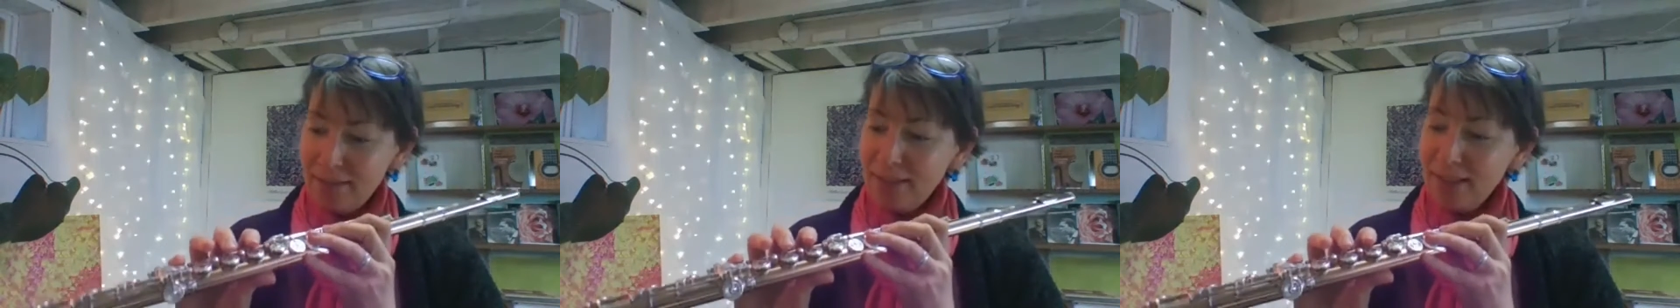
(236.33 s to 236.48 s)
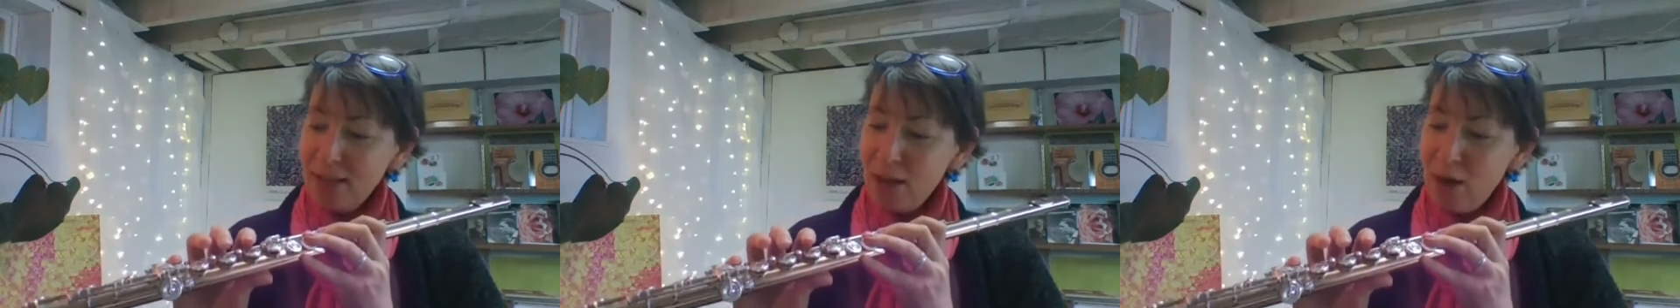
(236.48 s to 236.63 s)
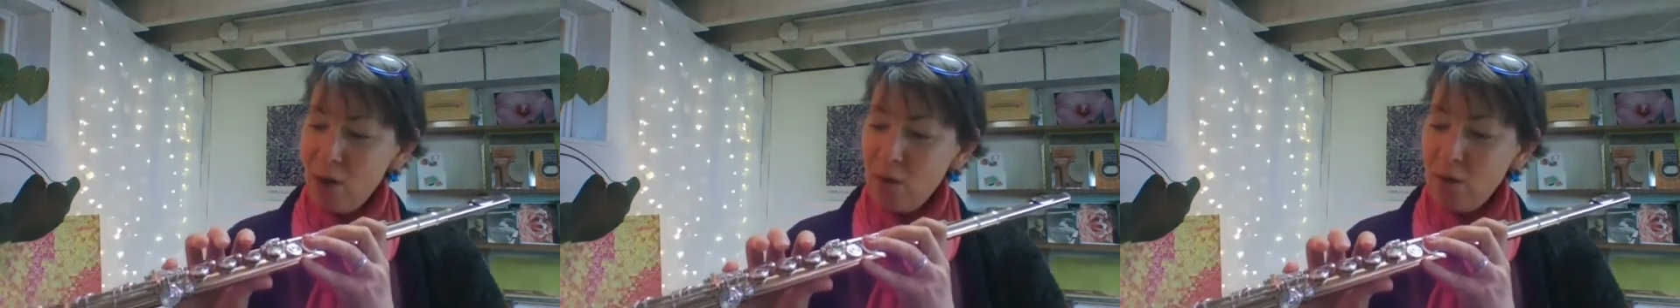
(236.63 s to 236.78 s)

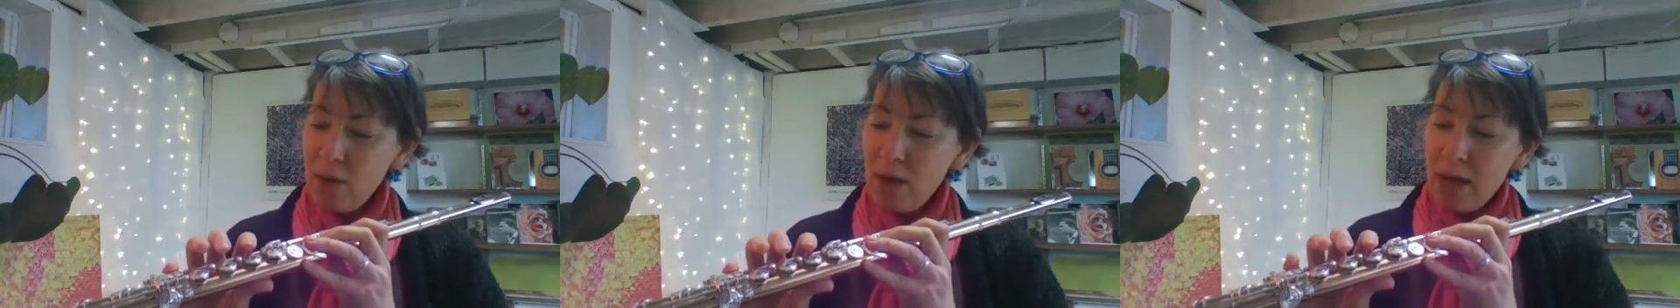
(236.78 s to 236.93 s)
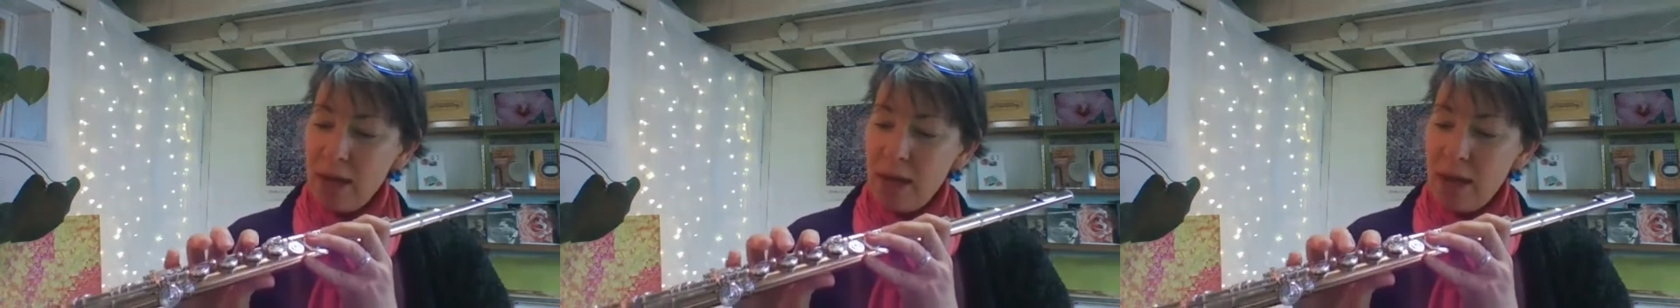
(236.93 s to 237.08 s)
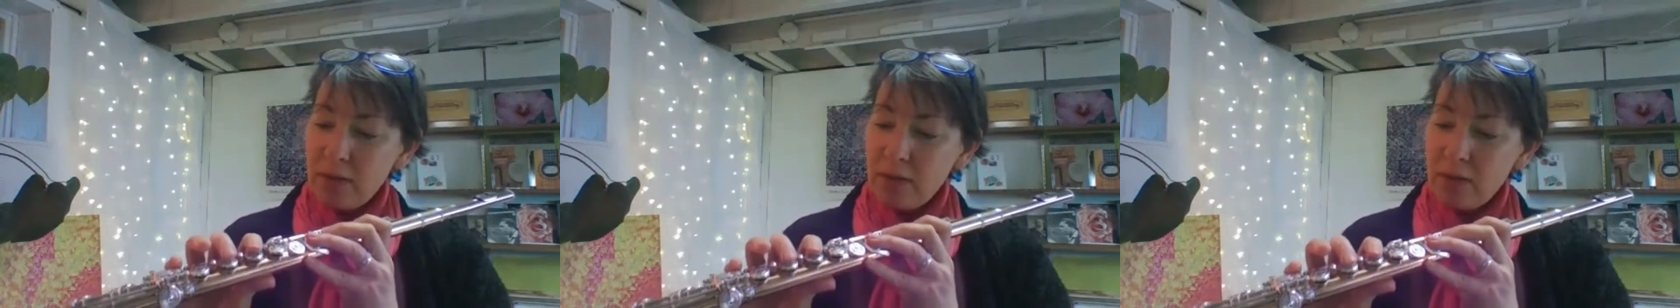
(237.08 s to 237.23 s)
So
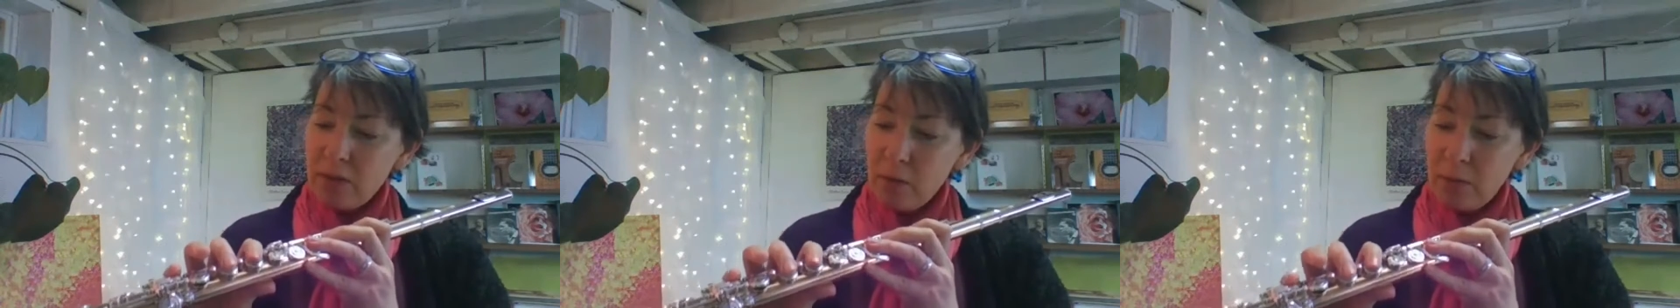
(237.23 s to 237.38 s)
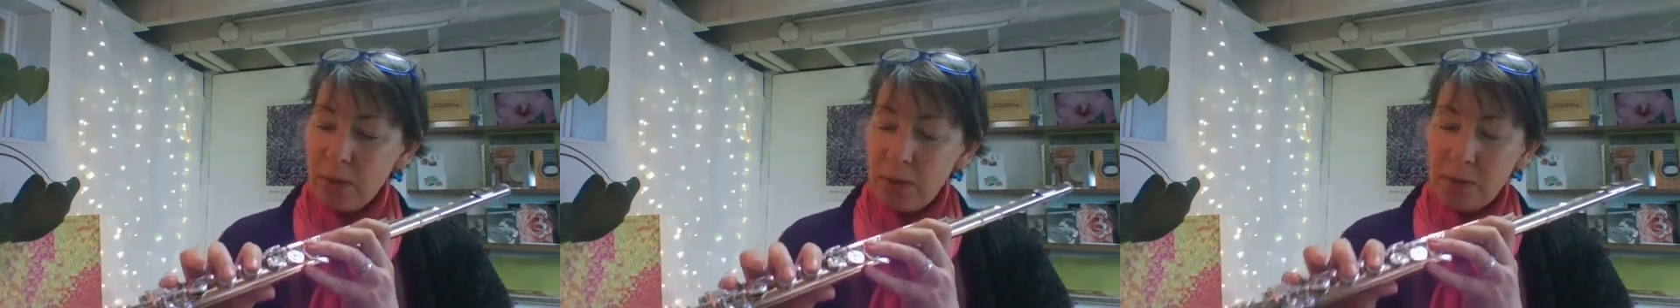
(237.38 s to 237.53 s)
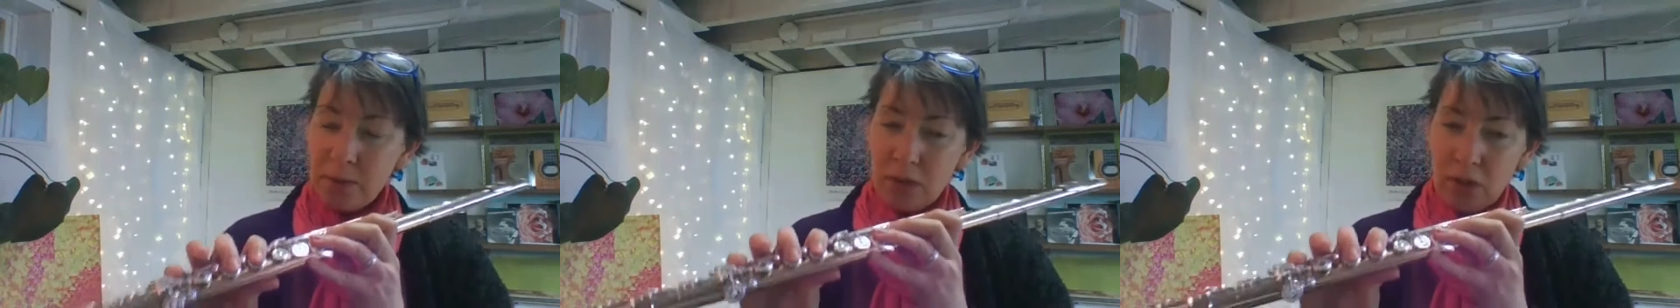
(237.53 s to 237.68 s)

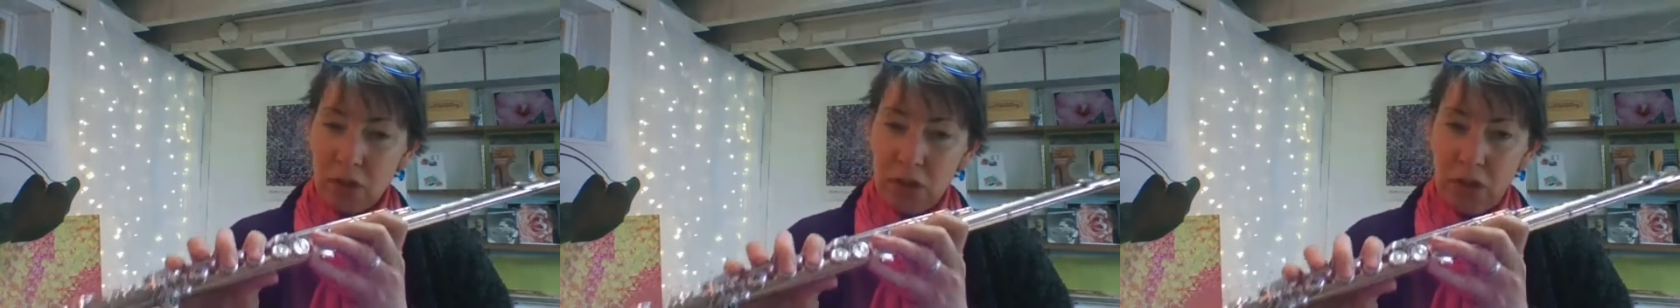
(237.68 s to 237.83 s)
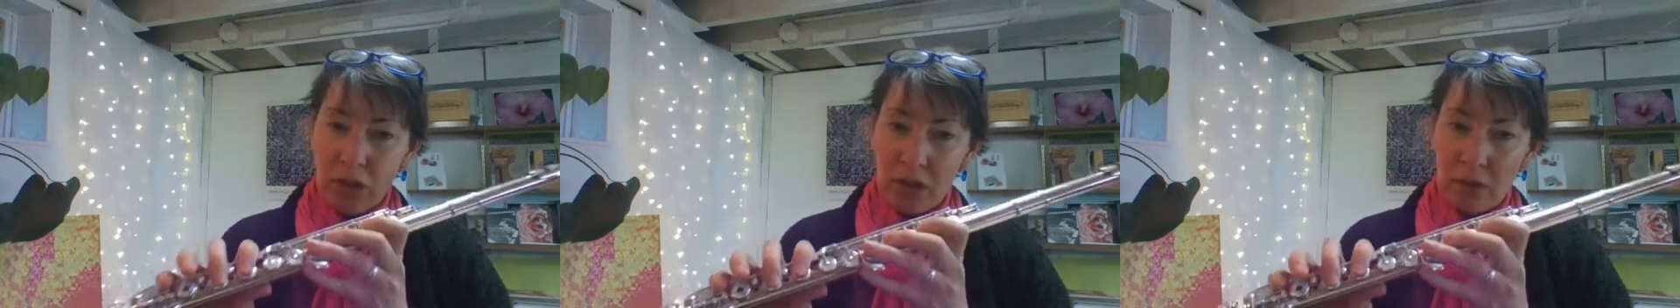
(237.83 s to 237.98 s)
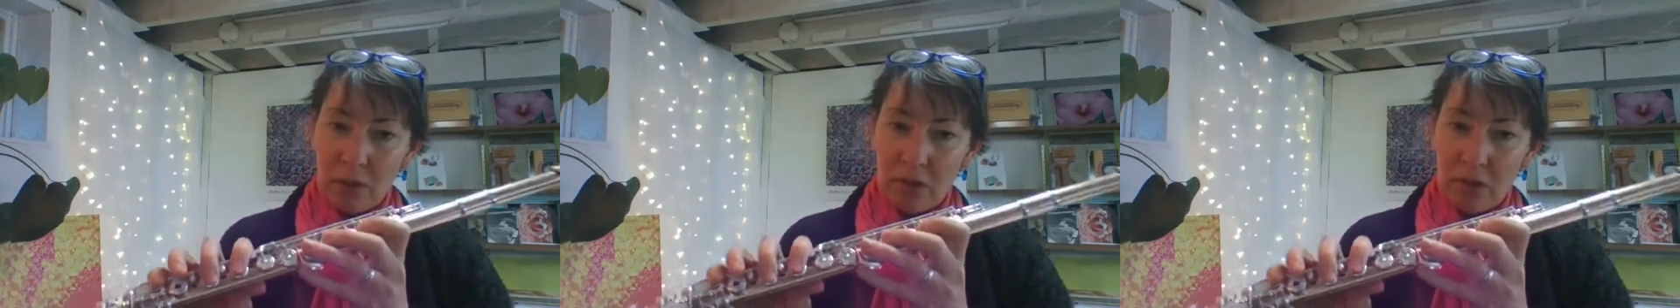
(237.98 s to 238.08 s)
what I want you to do